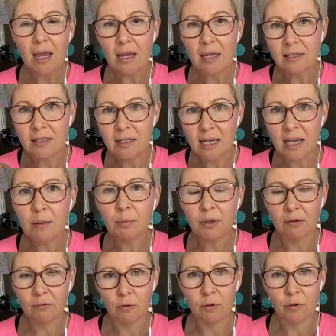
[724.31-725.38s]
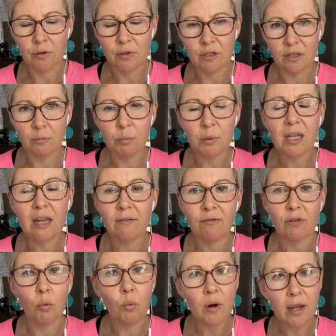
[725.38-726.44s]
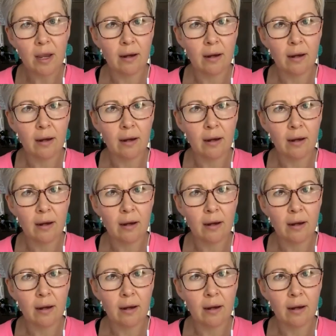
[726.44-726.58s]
is deeply rooted to the belief that we